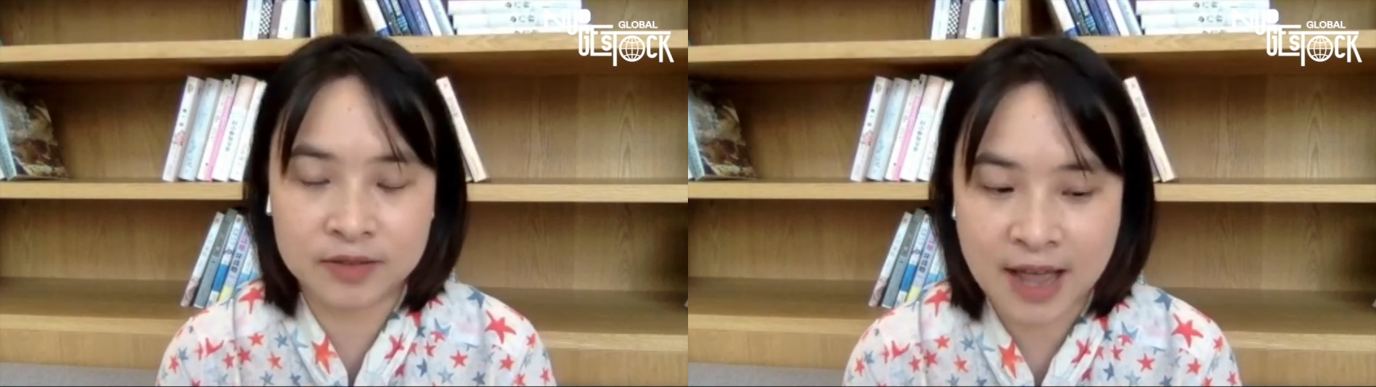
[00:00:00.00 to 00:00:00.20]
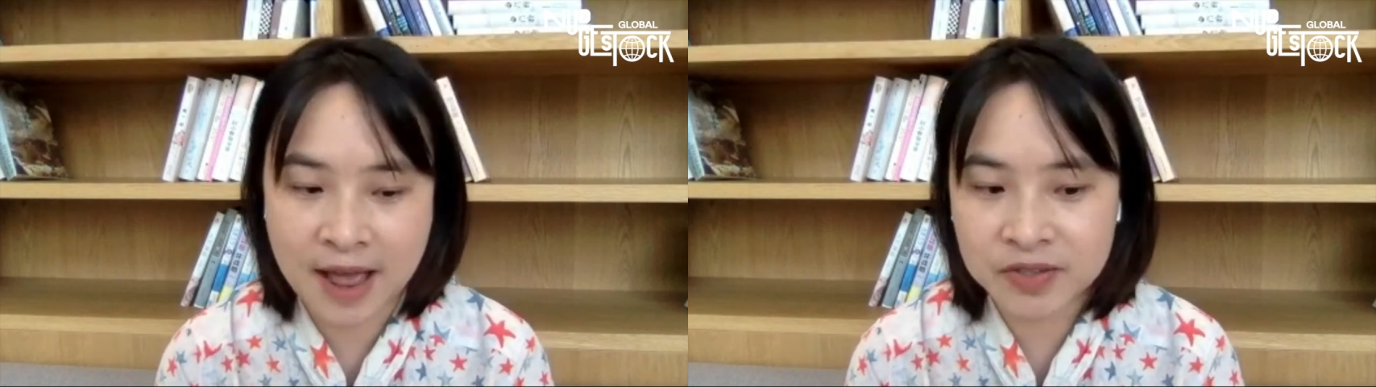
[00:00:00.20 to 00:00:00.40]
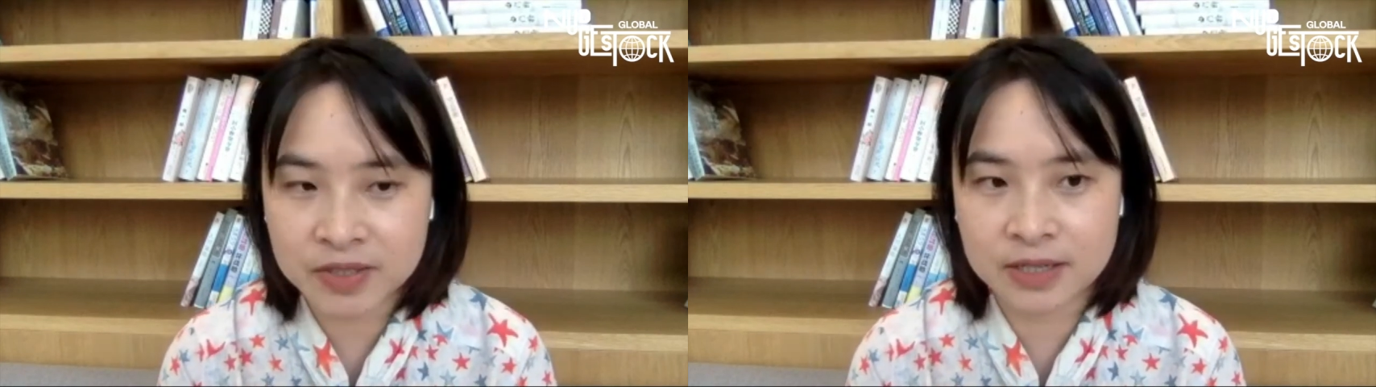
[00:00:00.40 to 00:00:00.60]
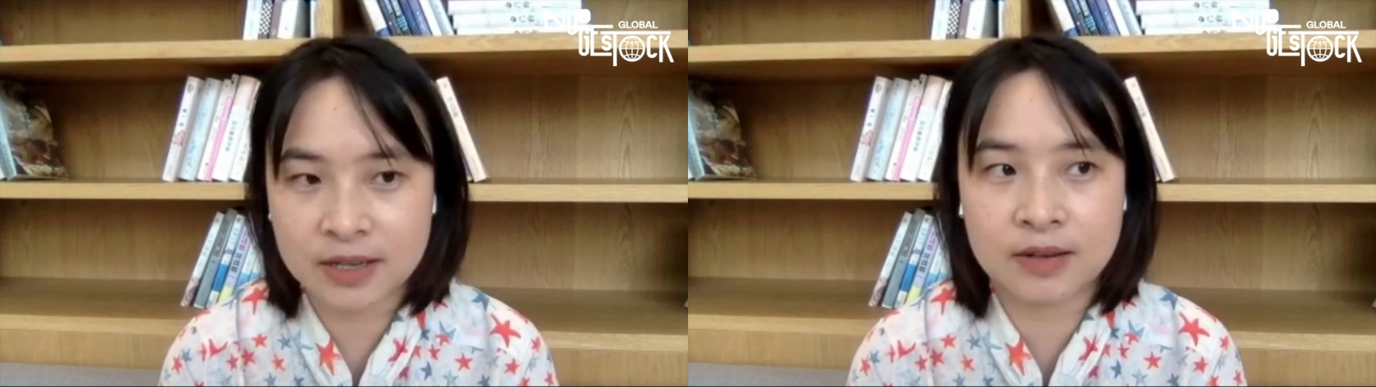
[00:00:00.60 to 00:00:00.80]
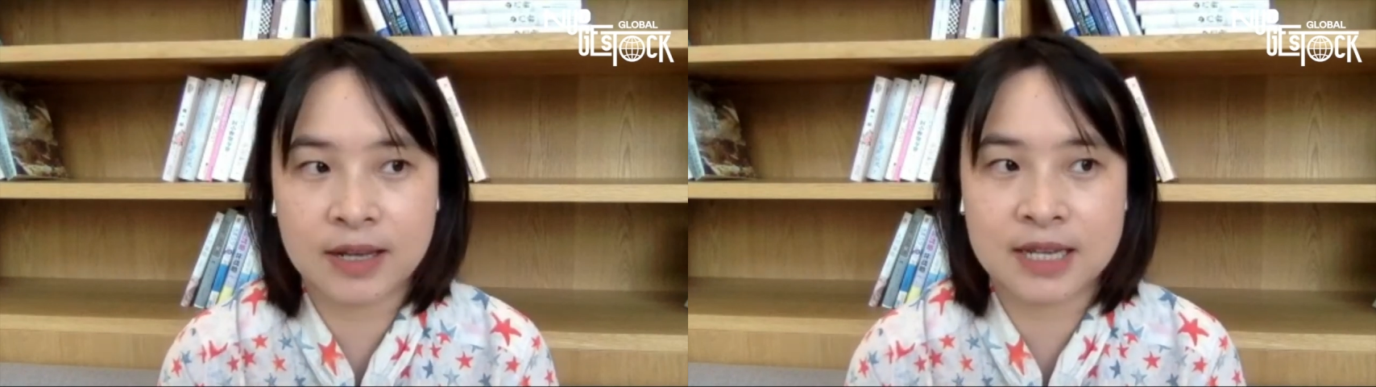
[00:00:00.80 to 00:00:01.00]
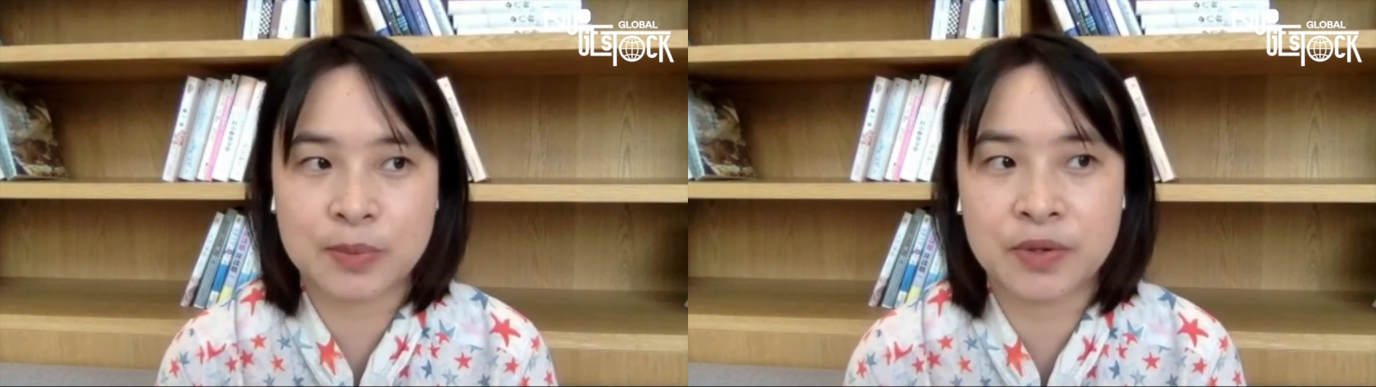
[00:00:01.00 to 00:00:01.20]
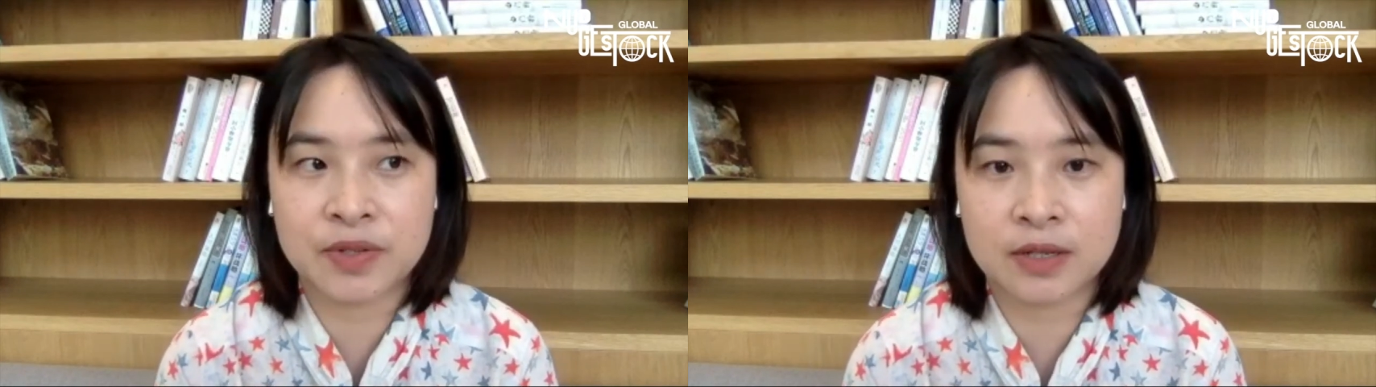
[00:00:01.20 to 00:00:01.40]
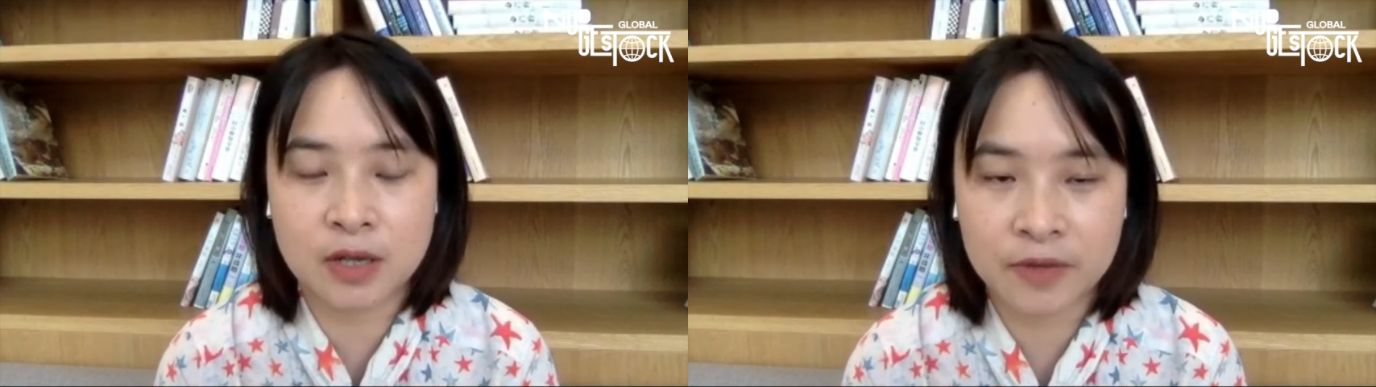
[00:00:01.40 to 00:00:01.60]
task and they experience
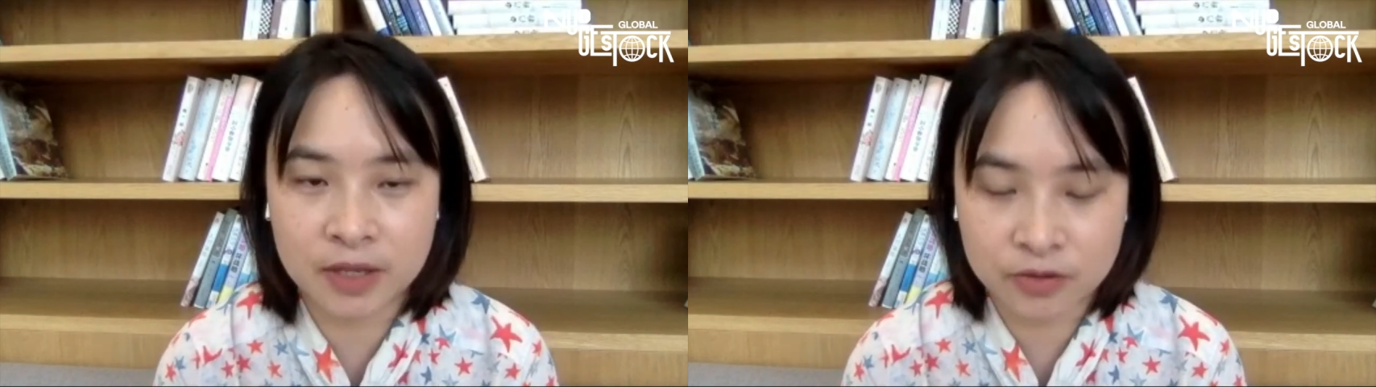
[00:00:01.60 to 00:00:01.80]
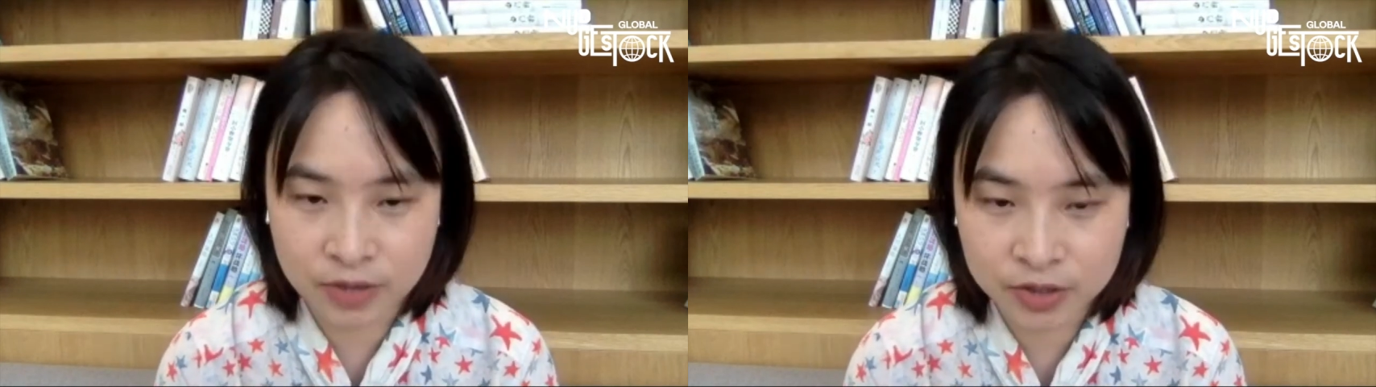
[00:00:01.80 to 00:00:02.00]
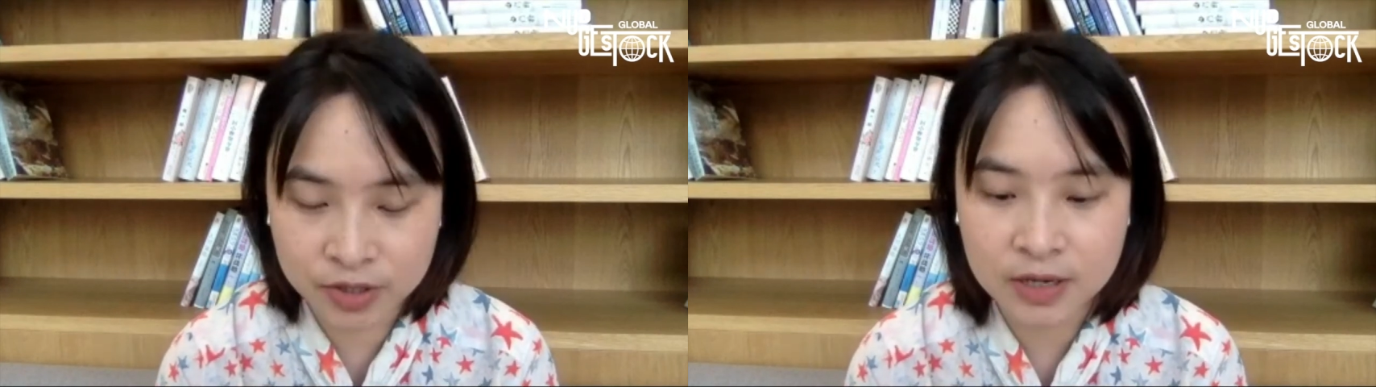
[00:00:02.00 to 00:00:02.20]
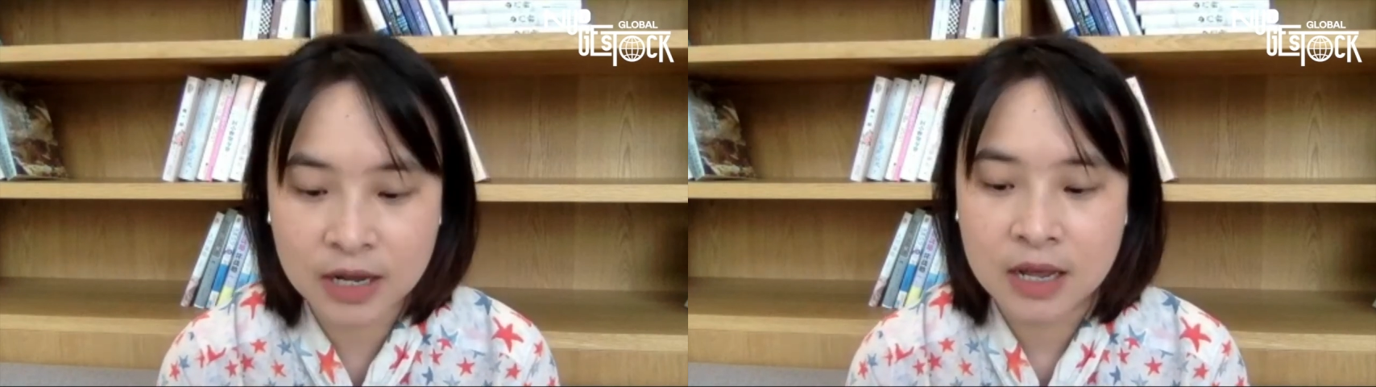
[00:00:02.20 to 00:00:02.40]
the self-contraction,